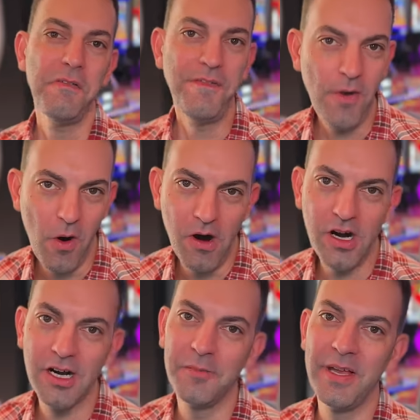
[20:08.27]

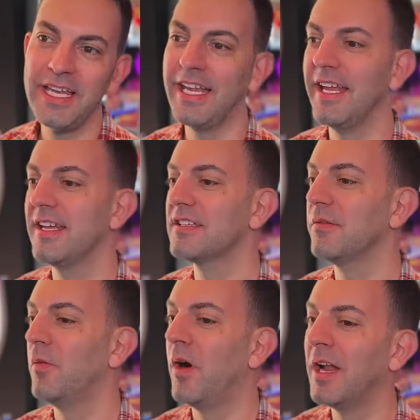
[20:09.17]
Four minis,
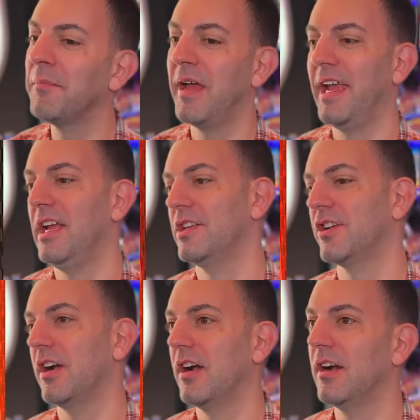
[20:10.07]
one
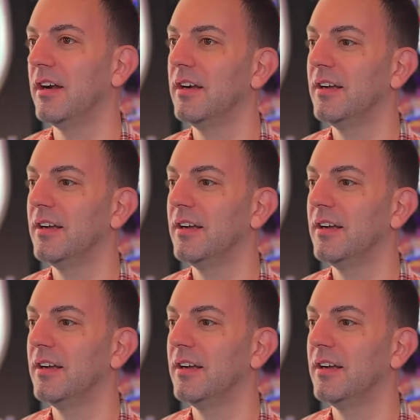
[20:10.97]
major.